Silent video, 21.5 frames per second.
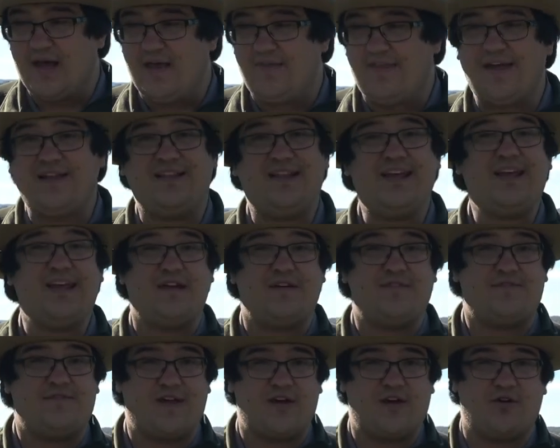they leave.
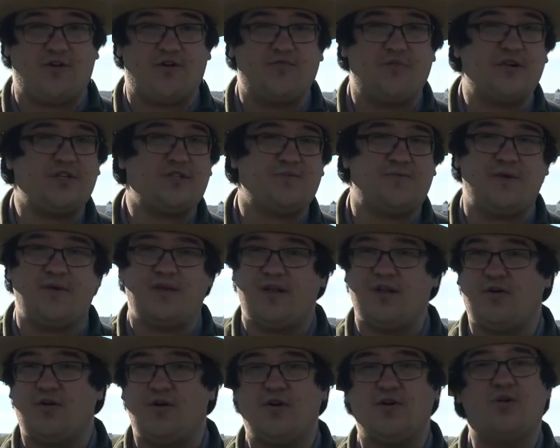They go to Richmond,
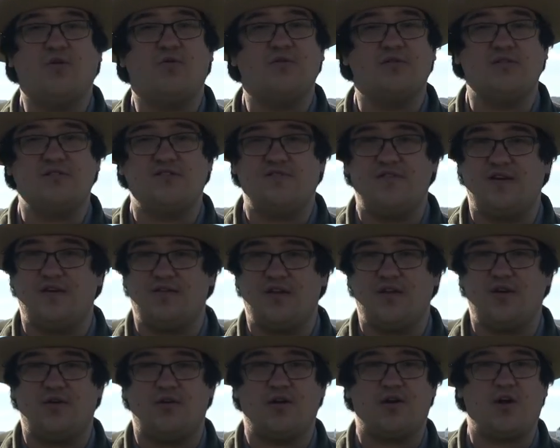they go to Gordonsville, they
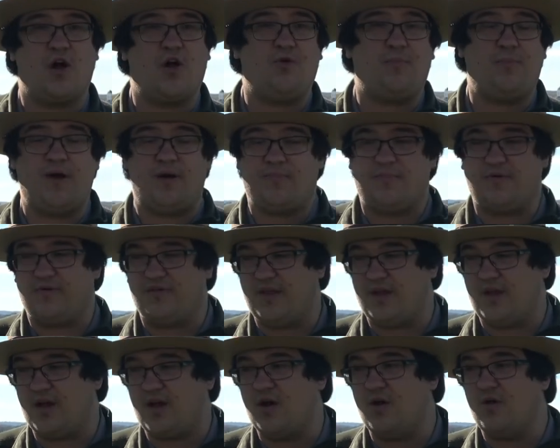go to Culpeper,
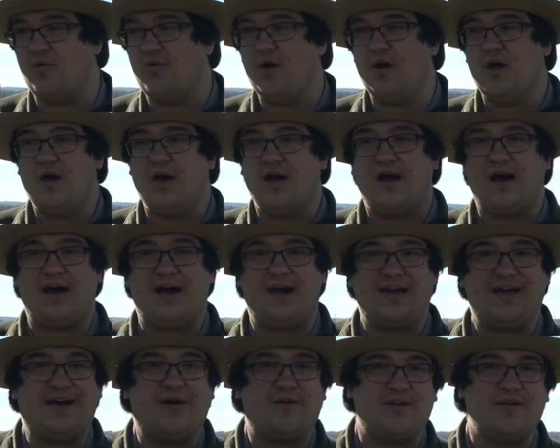they go uh,
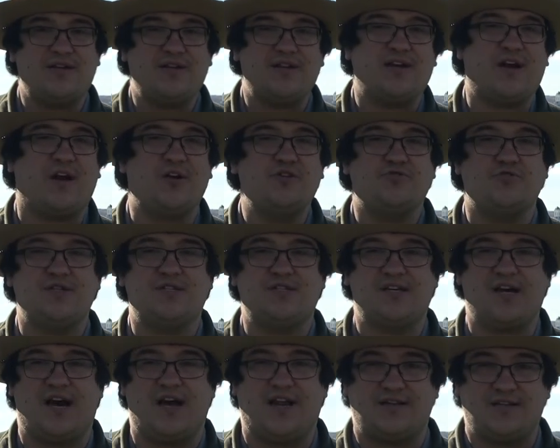out into the
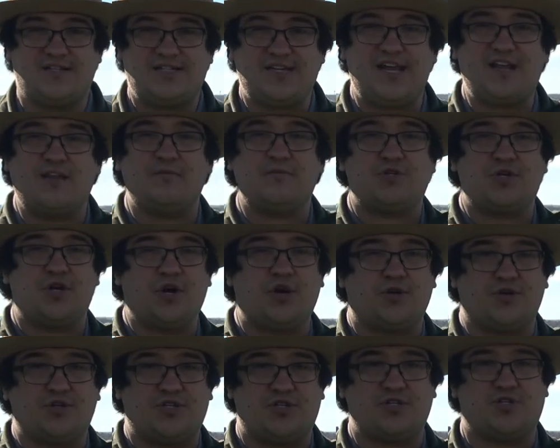countryside. Salem
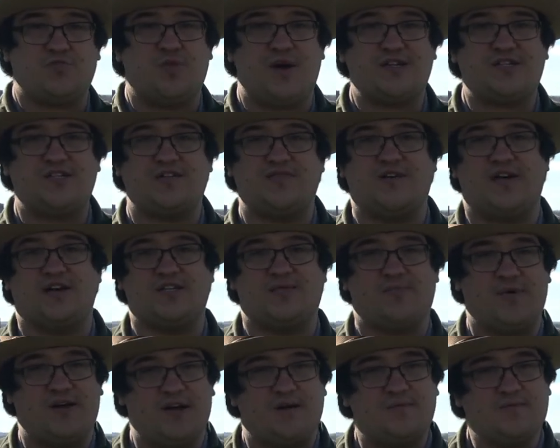Church, just west of us,
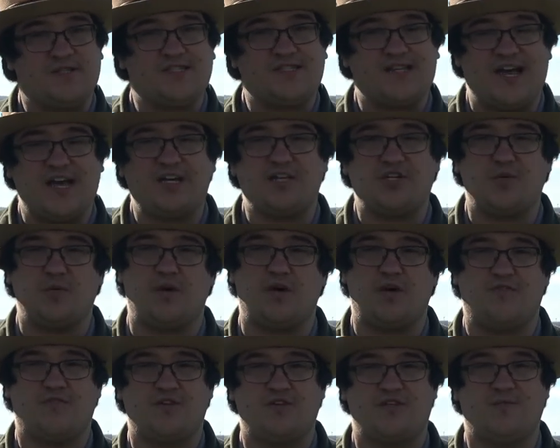becomes a
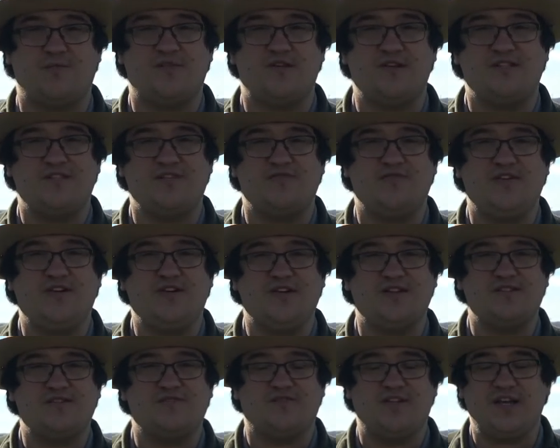sanctuary for some of these
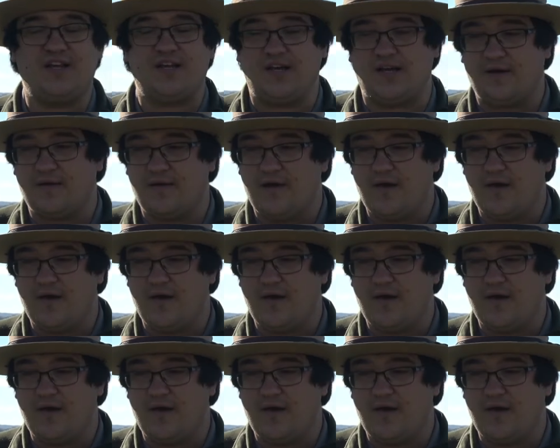civilians fleeing.